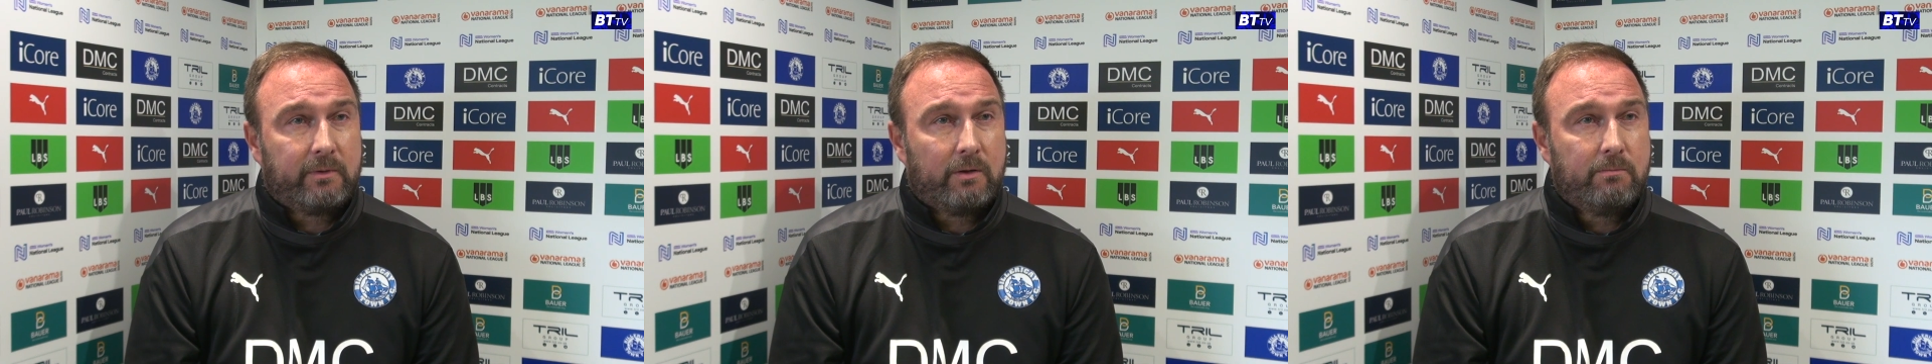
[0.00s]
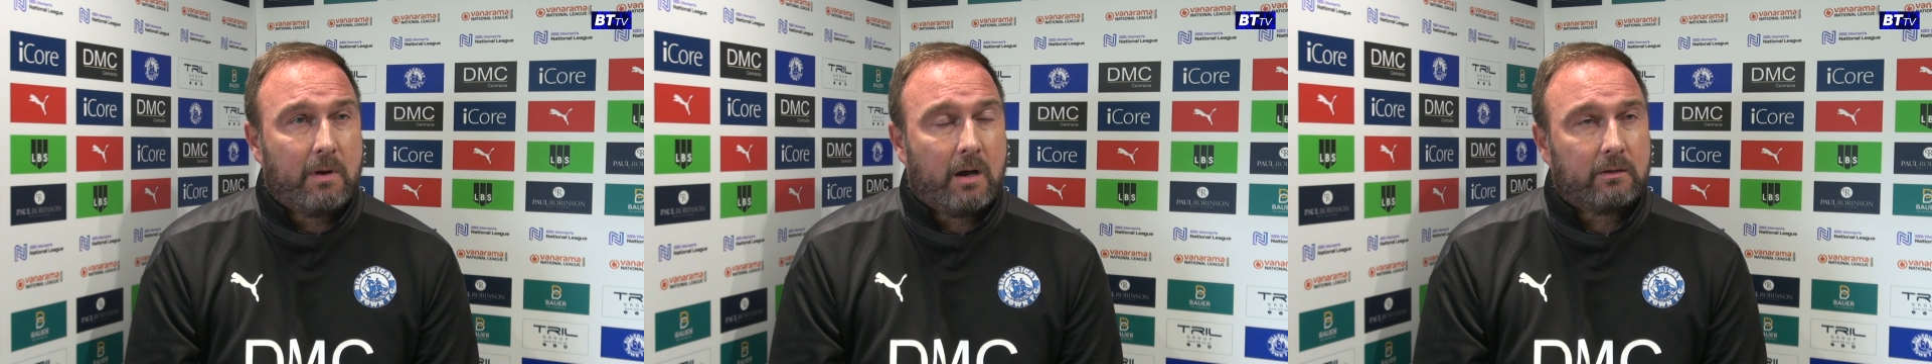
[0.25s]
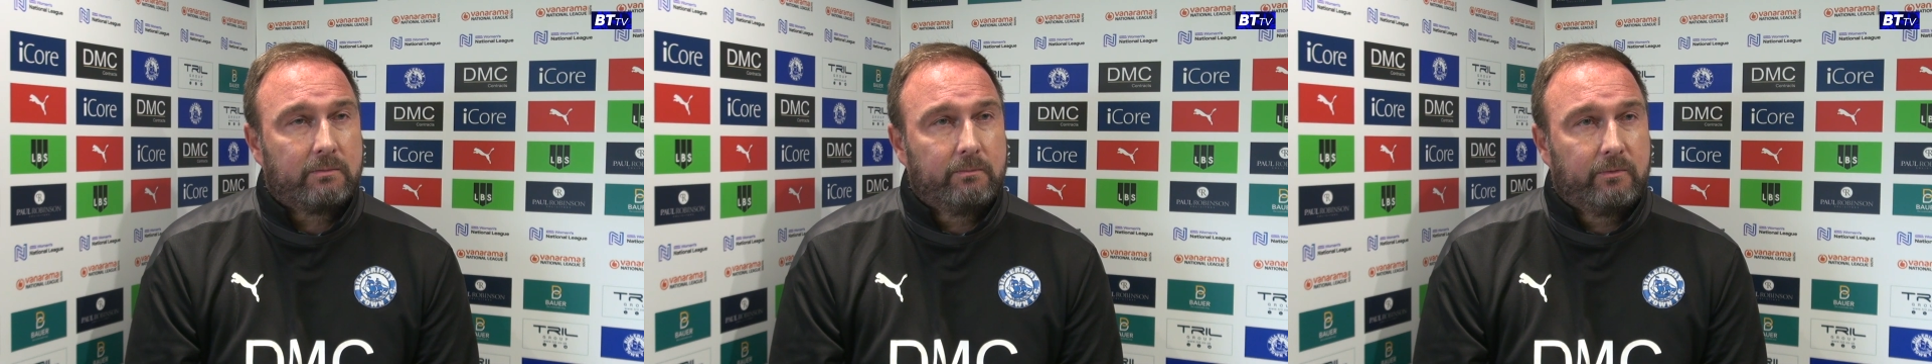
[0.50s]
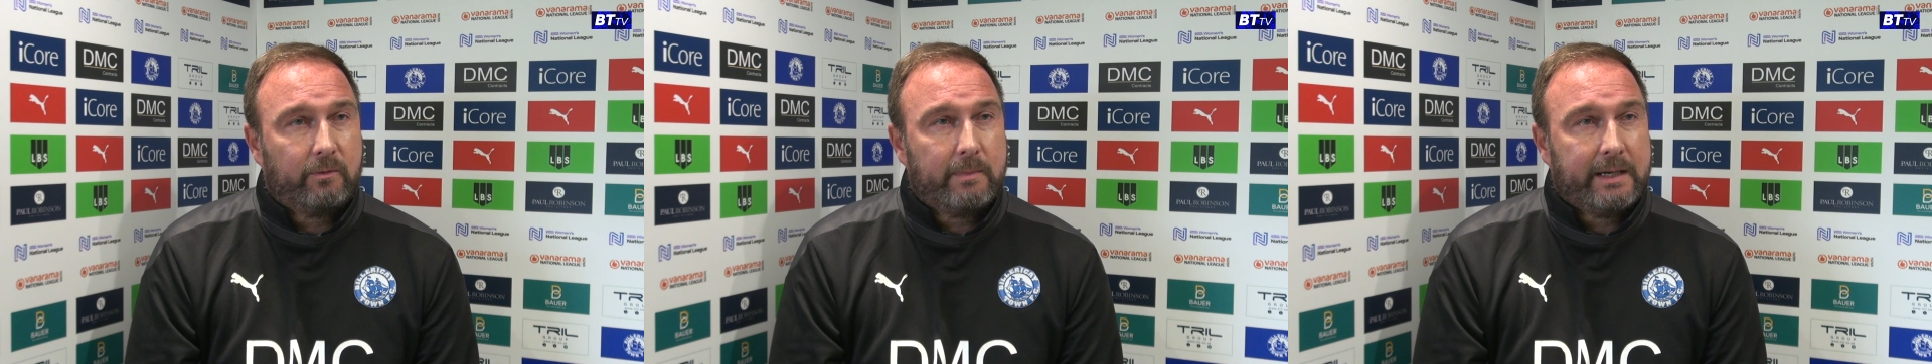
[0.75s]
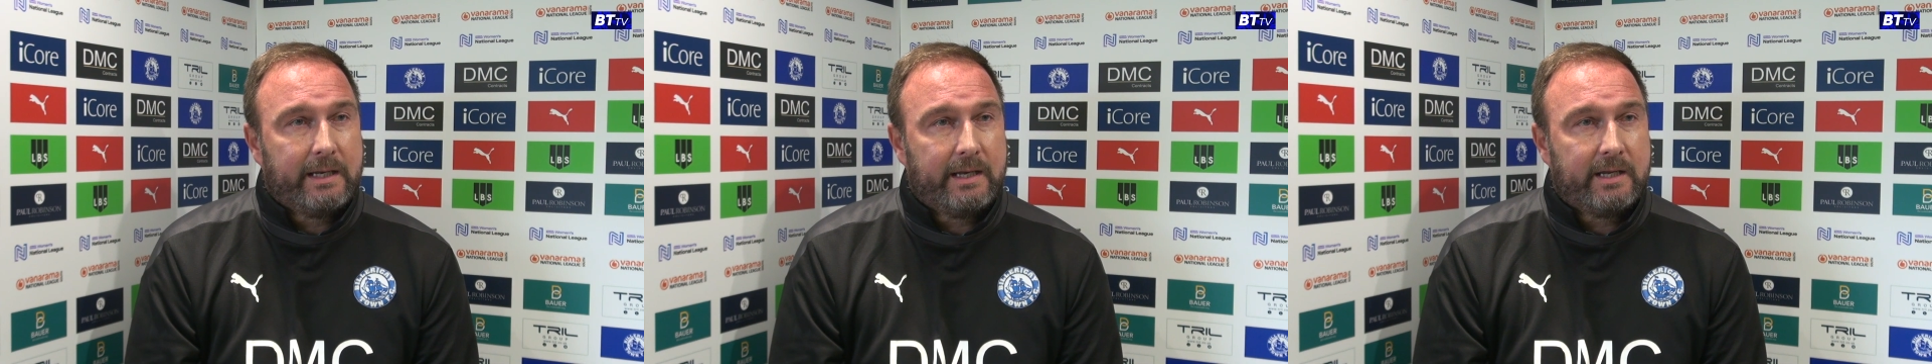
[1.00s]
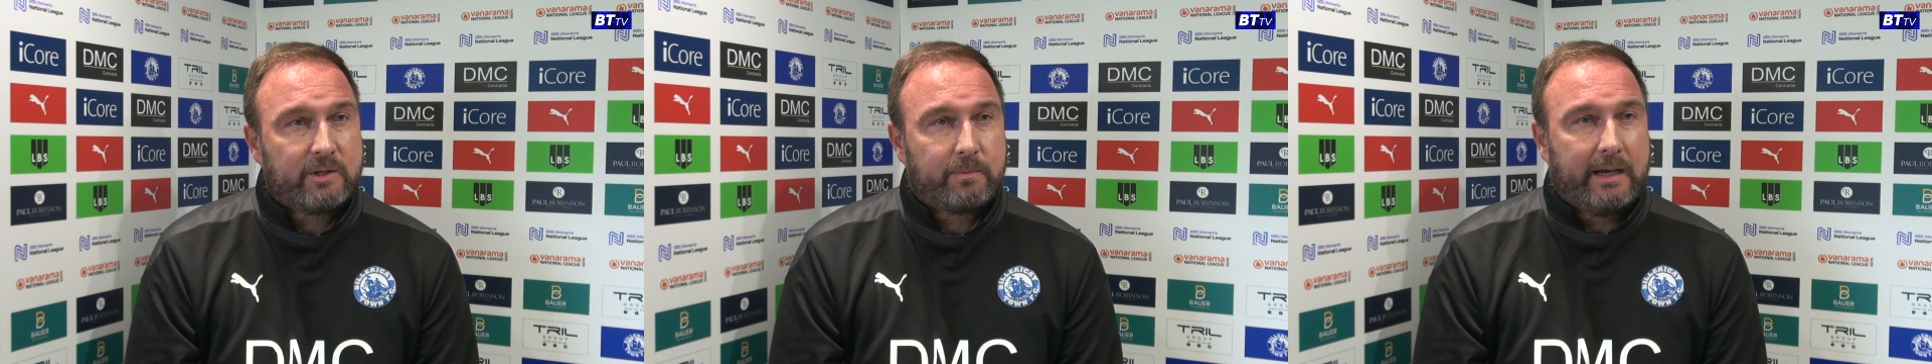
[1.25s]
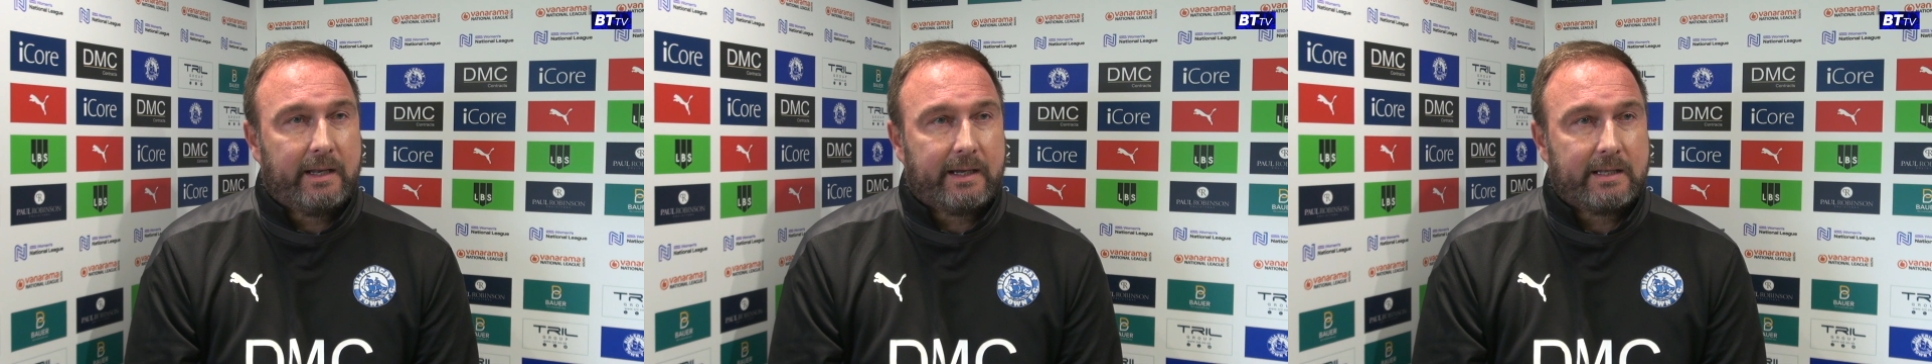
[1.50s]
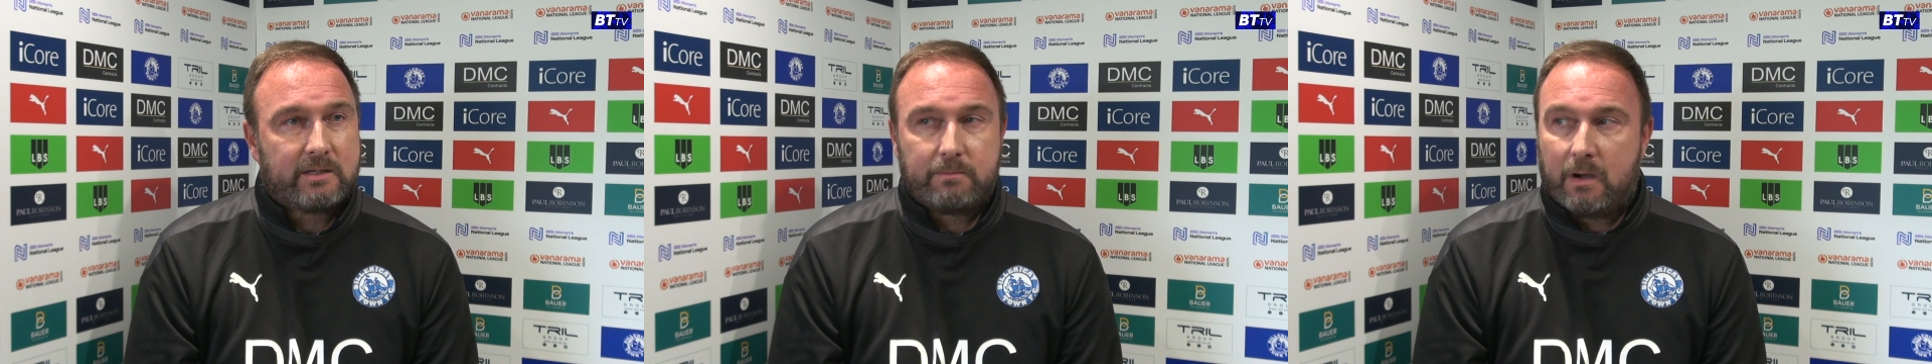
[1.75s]
Mark, for many years, played
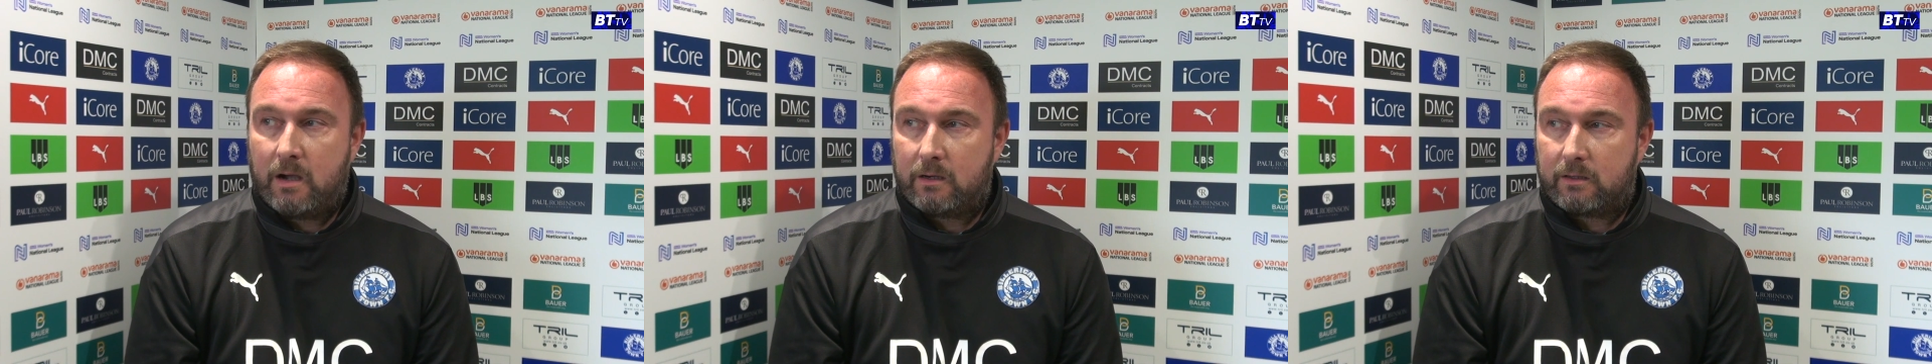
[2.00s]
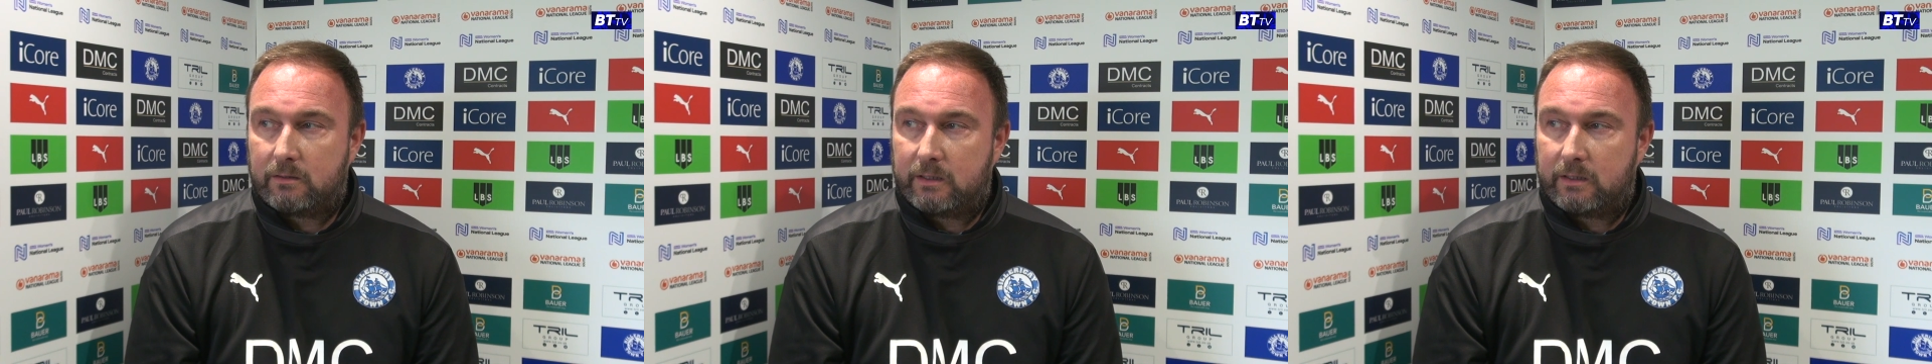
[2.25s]
against Mark.